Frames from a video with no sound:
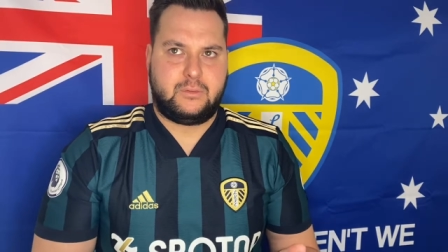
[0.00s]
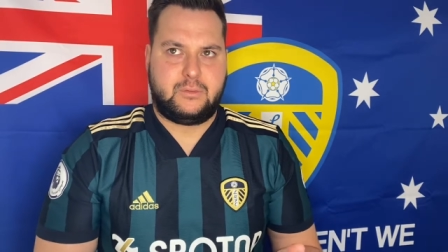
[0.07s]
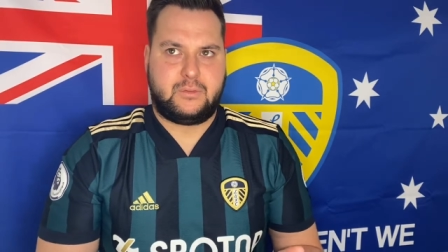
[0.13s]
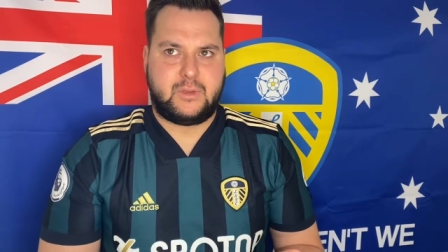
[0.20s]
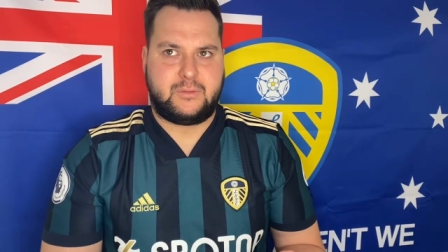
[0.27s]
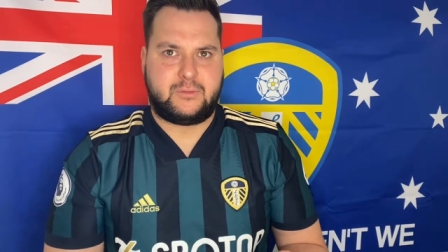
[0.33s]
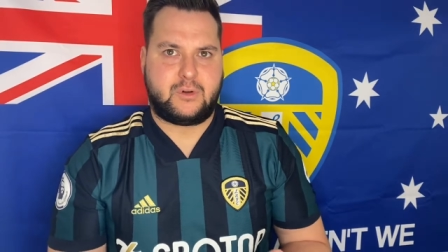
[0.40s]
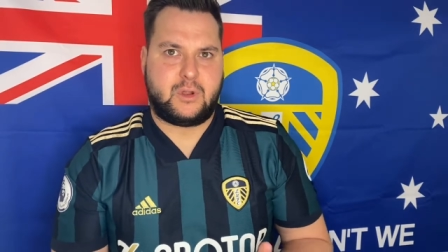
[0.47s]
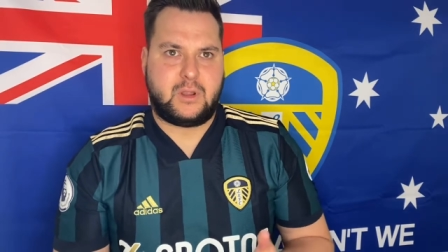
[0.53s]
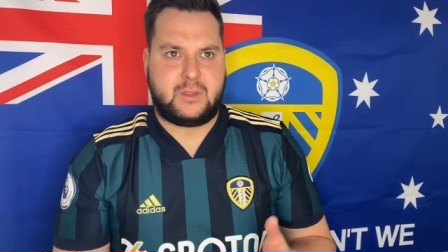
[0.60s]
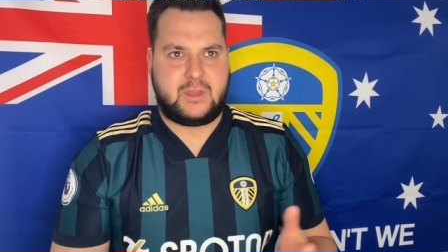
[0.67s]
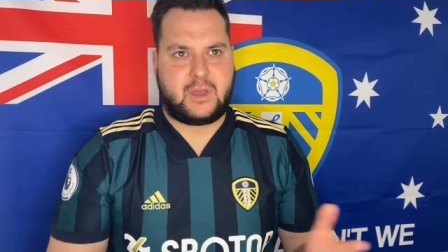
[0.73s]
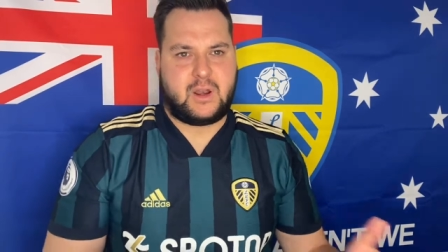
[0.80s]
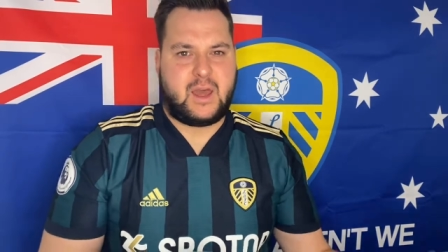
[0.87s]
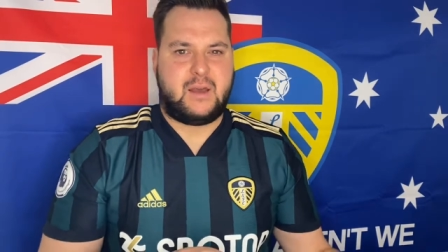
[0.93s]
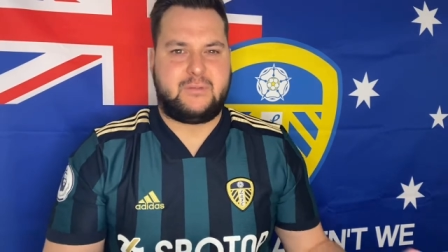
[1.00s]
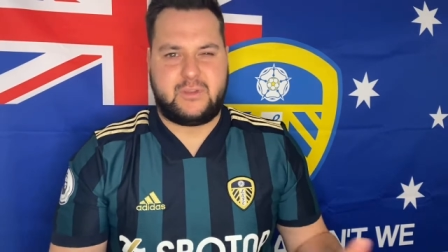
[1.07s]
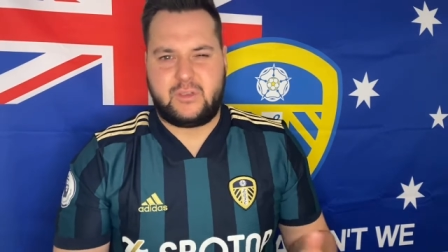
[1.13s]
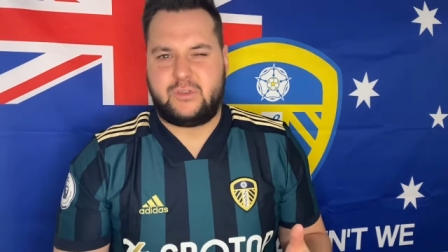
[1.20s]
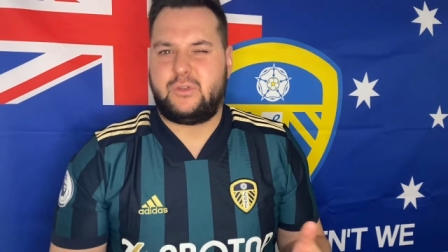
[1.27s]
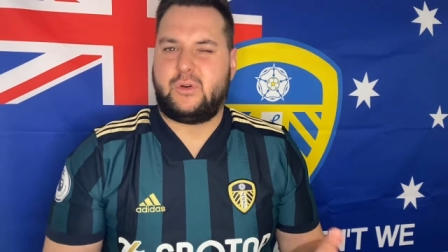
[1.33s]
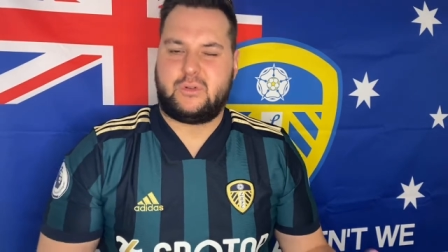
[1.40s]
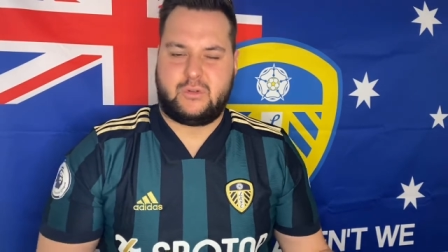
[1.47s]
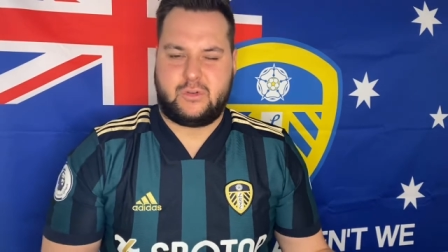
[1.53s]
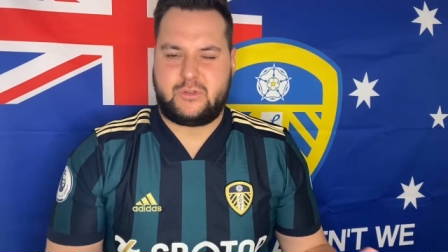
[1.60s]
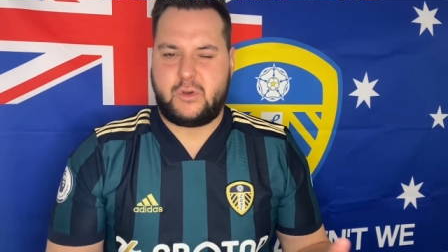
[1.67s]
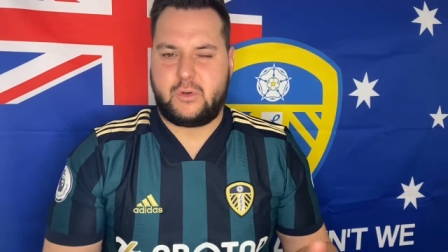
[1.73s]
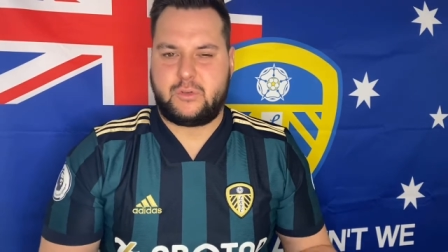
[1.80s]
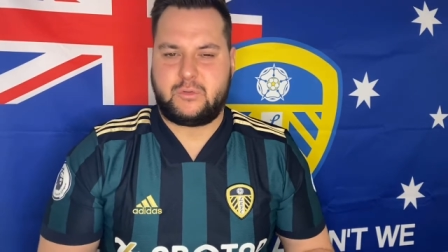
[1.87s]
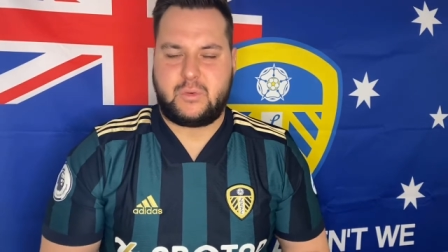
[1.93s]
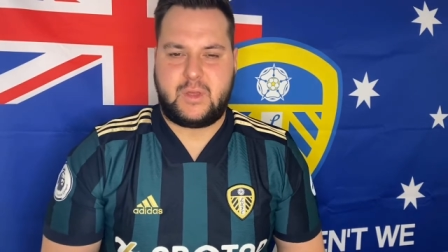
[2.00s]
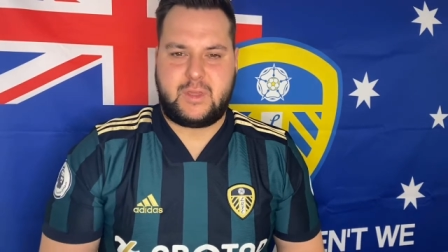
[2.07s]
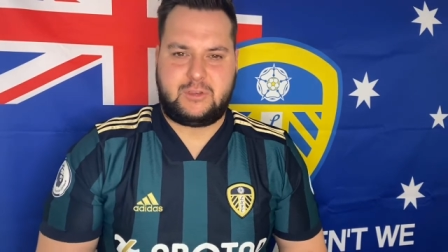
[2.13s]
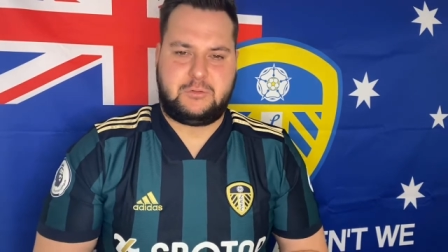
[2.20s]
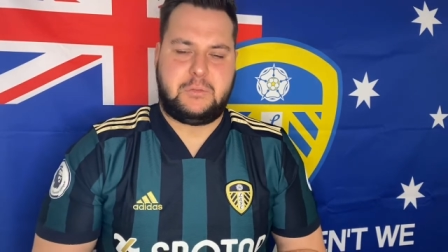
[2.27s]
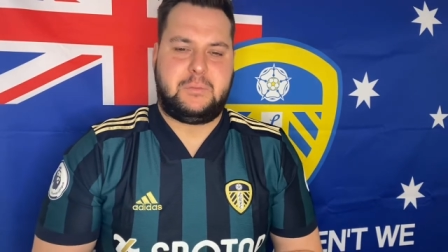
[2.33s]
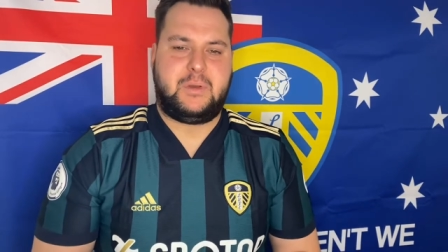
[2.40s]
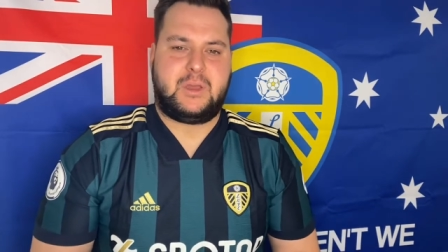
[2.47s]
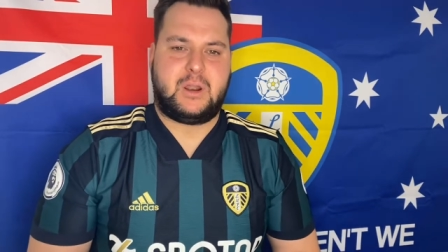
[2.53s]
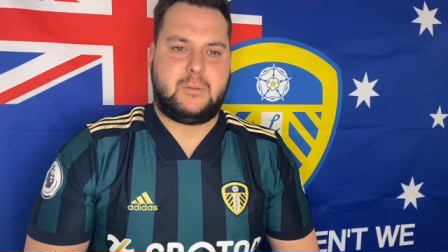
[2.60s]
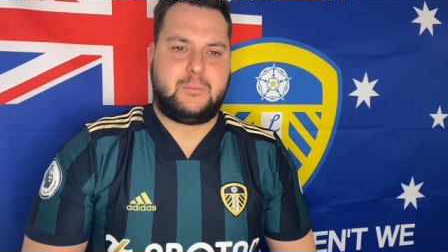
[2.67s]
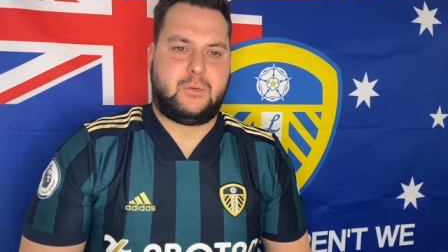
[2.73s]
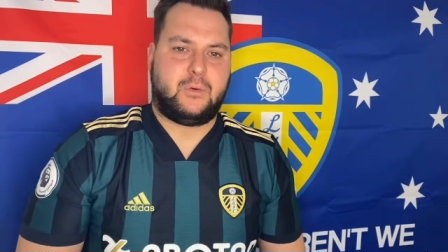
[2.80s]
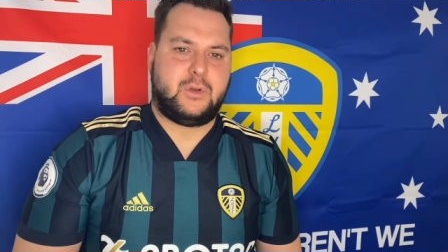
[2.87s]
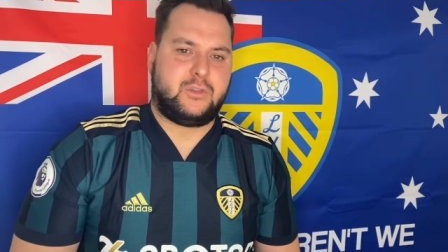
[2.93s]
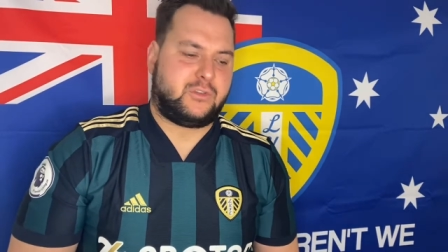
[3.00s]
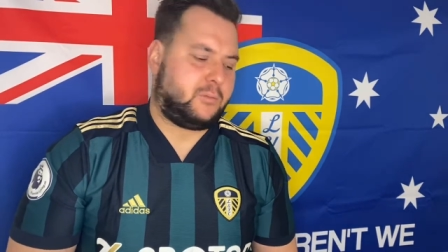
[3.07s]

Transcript: they're going to have these sort of results where they should be picking up points.